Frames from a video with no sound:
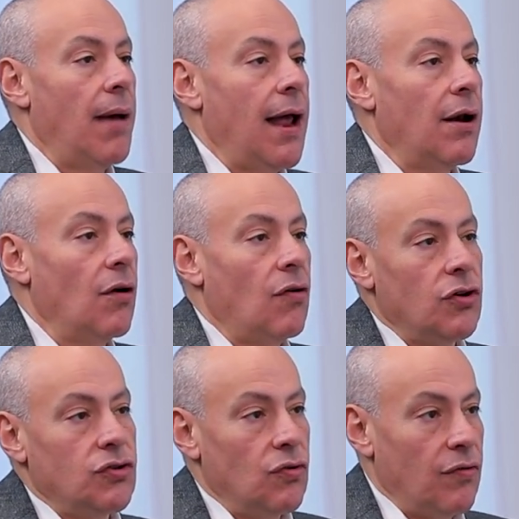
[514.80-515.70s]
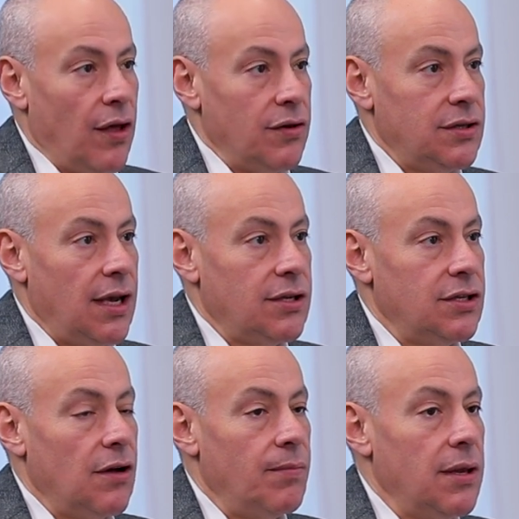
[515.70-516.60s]
and across all of those sectors
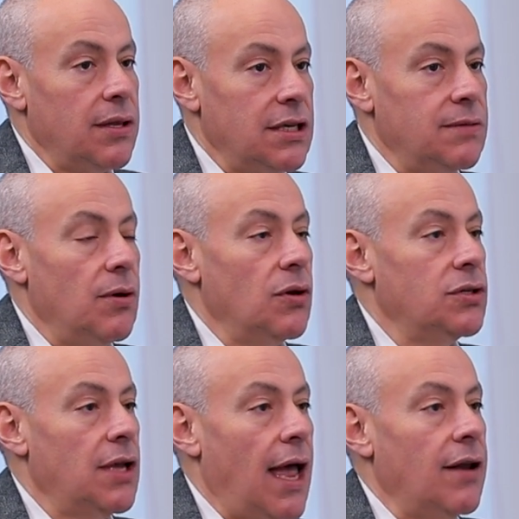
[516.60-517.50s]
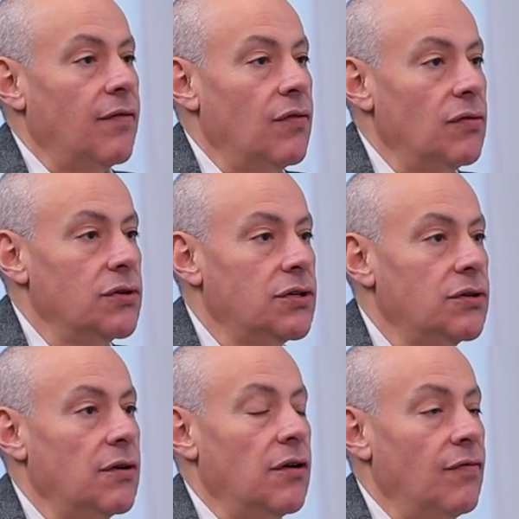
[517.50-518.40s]
there'll be disputes and, of course,
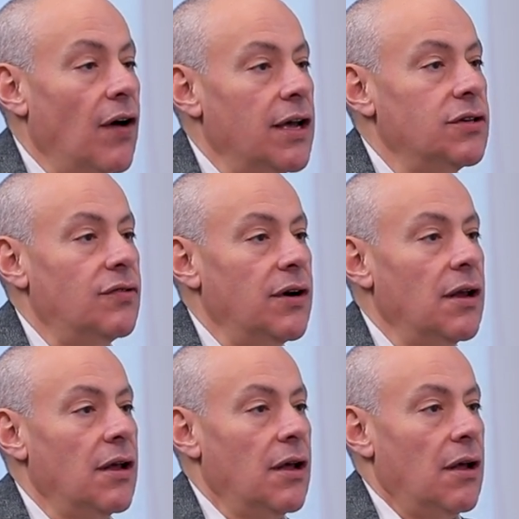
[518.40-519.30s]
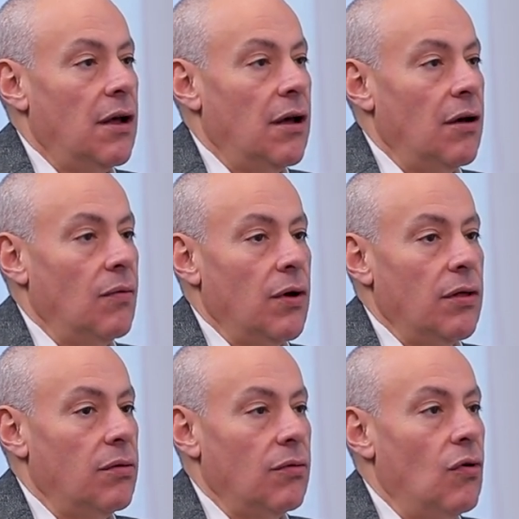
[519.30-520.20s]
advisory
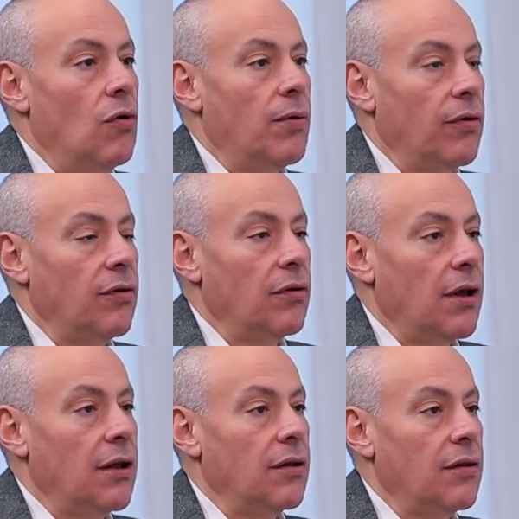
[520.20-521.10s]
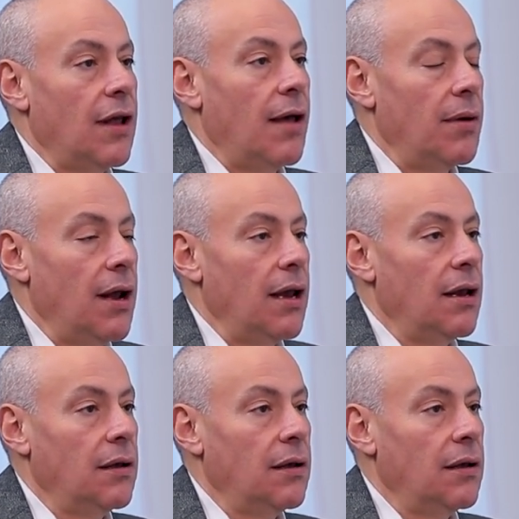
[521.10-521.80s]
with corporate and M&A.